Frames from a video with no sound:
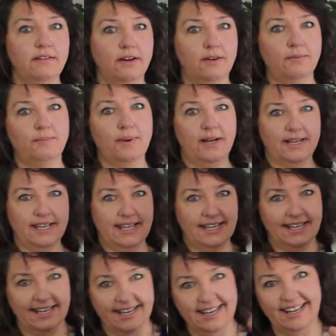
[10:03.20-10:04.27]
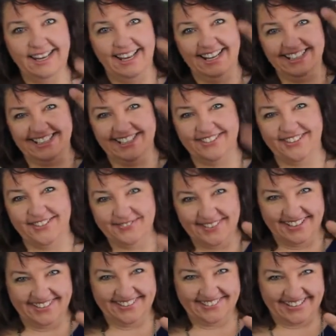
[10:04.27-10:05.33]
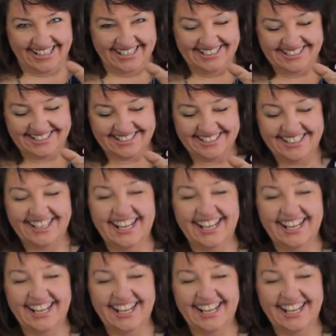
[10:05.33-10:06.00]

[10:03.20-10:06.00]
dump a kitten into a milk, right?